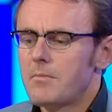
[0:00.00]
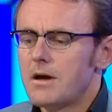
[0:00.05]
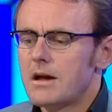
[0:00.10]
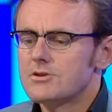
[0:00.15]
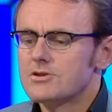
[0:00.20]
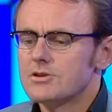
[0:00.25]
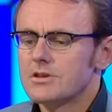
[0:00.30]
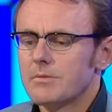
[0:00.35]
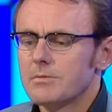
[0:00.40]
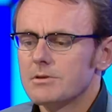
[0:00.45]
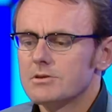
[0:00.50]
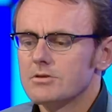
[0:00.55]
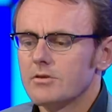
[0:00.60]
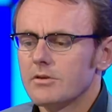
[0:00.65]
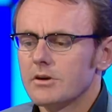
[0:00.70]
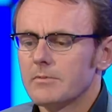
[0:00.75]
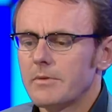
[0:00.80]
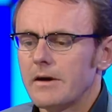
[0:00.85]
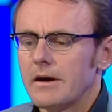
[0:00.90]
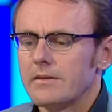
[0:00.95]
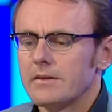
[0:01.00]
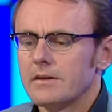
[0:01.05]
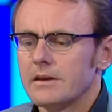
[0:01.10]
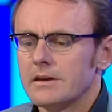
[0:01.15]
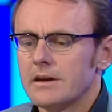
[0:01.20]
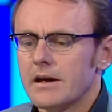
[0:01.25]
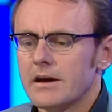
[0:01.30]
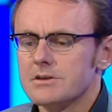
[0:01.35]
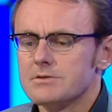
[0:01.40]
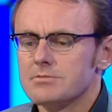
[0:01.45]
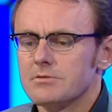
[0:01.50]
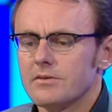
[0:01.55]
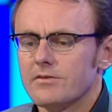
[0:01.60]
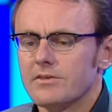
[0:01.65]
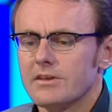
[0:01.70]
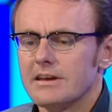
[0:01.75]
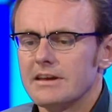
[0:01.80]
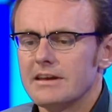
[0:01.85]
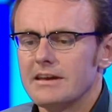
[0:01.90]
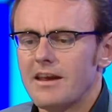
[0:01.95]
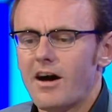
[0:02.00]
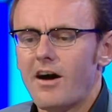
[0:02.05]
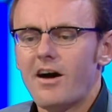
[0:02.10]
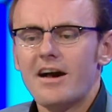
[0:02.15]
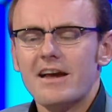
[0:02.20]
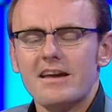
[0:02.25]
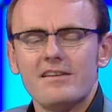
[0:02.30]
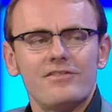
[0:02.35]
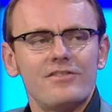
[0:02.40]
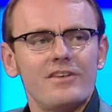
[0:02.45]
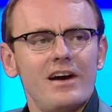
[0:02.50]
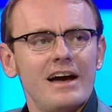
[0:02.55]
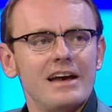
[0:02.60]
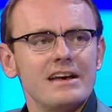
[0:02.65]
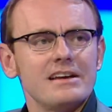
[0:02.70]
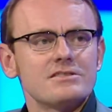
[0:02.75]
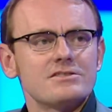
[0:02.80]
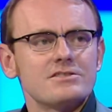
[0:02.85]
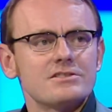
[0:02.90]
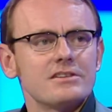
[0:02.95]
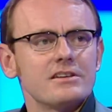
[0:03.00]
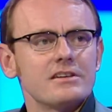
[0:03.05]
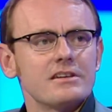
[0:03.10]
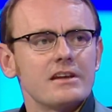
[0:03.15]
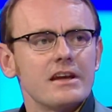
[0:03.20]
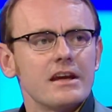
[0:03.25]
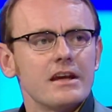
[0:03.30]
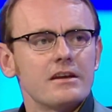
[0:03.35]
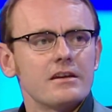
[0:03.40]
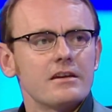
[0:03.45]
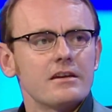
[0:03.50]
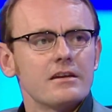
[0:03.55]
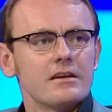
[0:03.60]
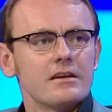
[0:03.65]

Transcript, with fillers: imagine they've been talking about the announcement of the Live 8 gig,